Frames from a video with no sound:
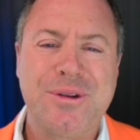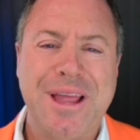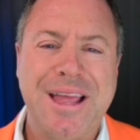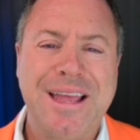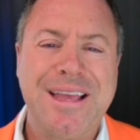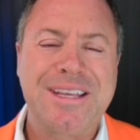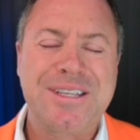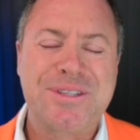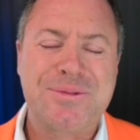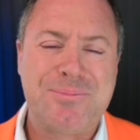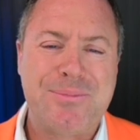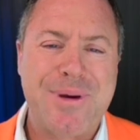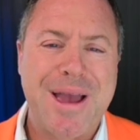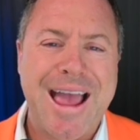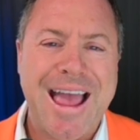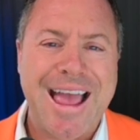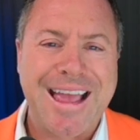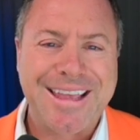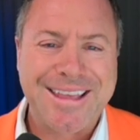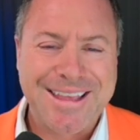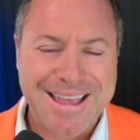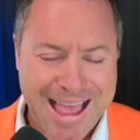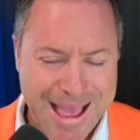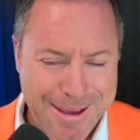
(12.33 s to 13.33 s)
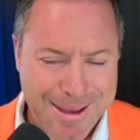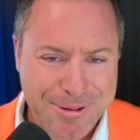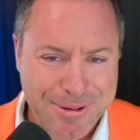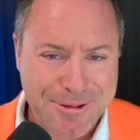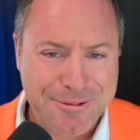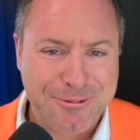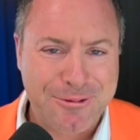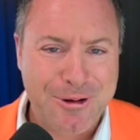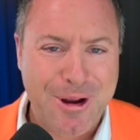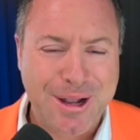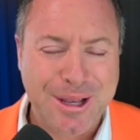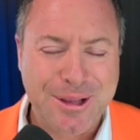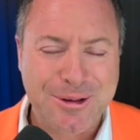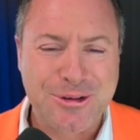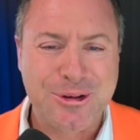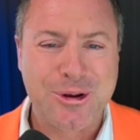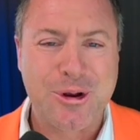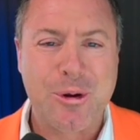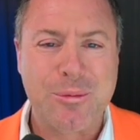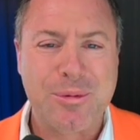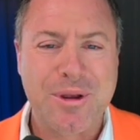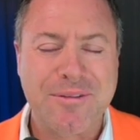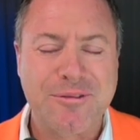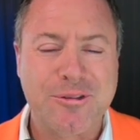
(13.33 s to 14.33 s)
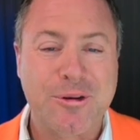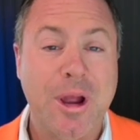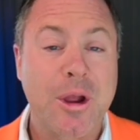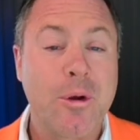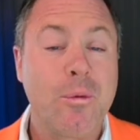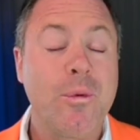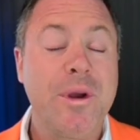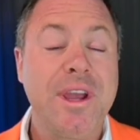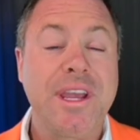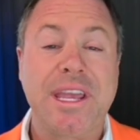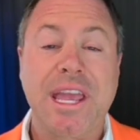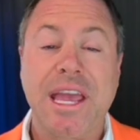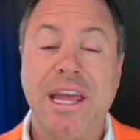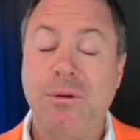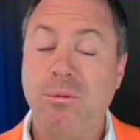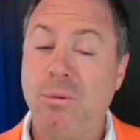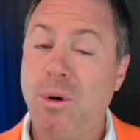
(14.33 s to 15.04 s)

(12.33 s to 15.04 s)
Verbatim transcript: is back. Happy Friday. Sure hope you have a great weekend.